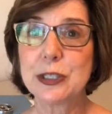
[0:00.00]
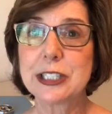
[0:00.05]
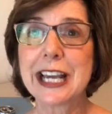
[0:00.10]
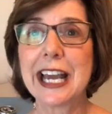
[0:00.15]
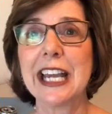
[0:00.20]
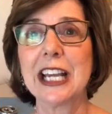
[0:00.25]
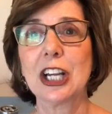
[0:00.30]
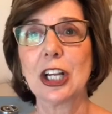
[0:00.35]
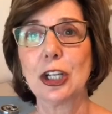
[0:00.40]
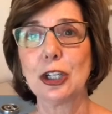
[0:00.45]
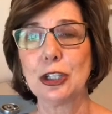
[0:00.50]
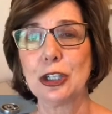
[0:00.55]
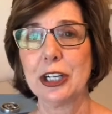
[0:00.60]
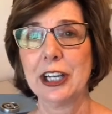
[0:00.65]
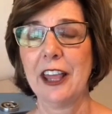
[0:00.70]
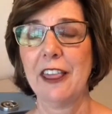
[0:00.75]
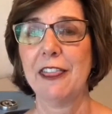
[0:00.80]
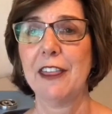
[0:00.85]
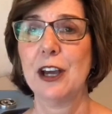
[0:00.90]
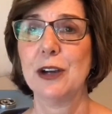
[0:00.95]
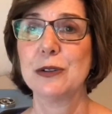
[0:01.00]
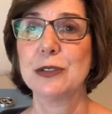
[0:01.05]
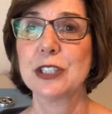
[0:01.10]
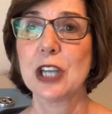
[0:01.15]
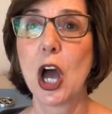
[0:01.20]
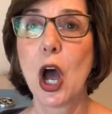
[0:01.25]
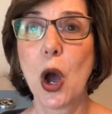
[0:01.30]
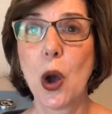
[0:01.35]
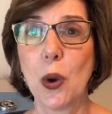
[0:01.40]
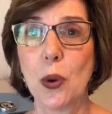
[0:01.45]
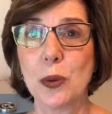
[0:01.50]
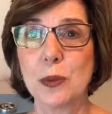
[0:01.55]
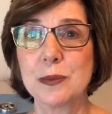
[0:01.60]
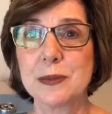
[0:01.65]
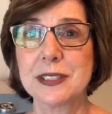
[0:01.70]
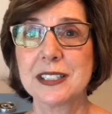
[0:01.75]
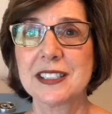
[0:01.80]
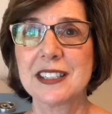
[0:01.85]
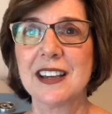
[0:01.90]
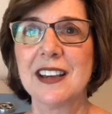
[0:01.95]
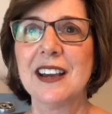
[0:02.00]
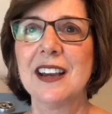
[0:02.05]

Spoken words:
take a look at those homes.